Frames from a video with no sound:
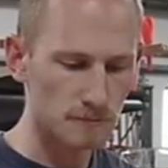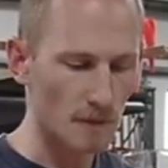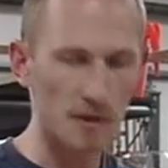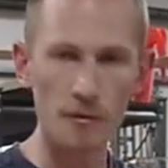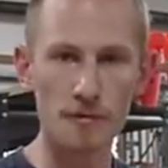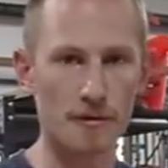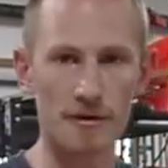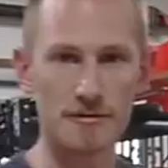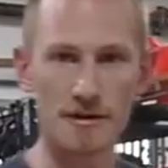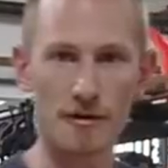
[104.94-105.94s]
You wouldn't want
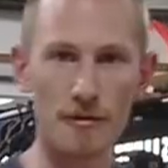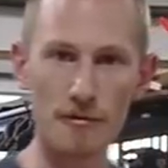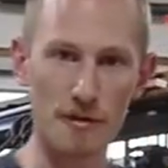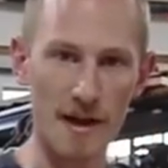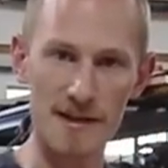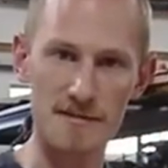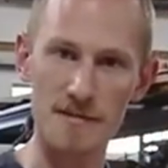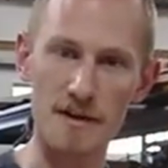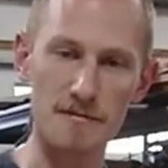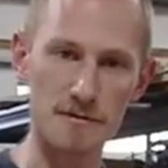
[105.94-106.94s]
to drink a whole glass of
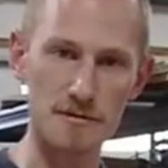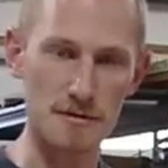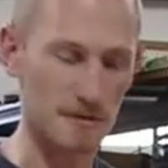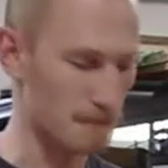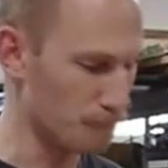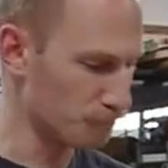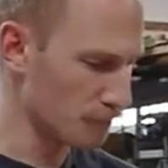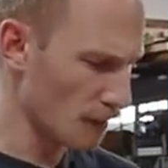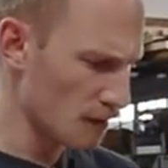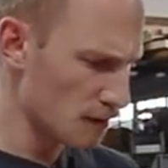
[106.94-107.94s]
that for sure.
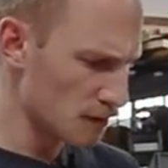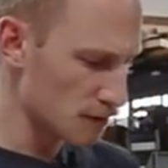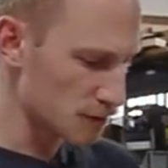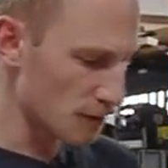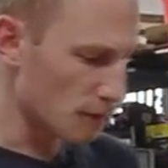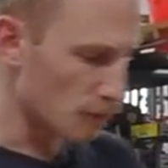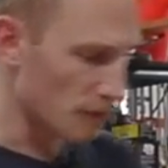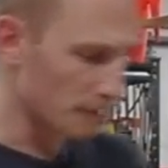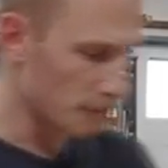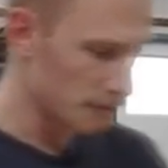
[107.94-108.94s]
So
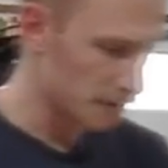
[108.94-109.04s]
what I'm going